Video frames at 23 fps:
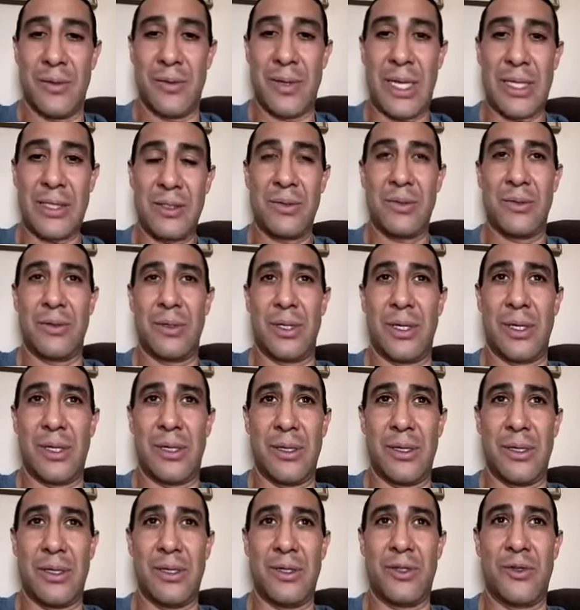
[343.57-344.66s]
that's
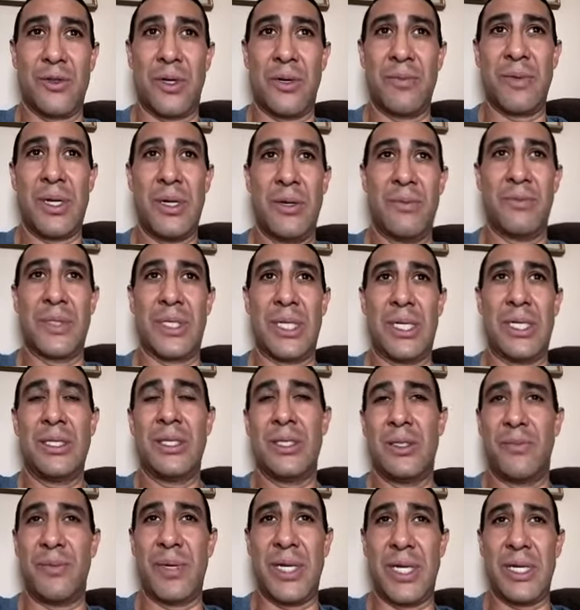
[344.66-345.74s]
where the drum comes
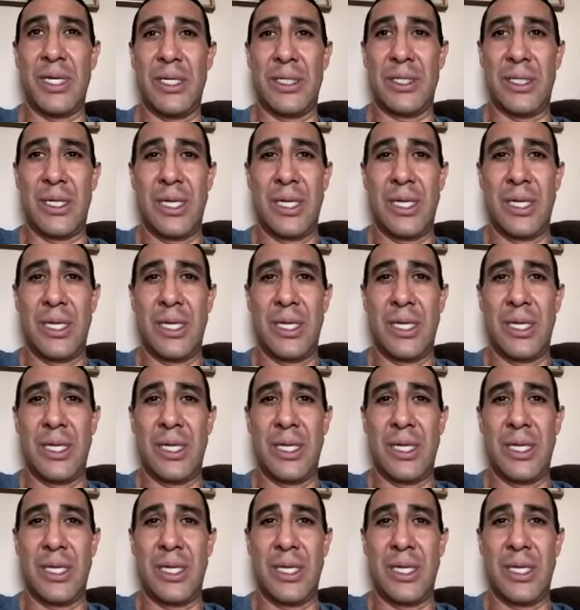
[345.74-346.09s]
into, because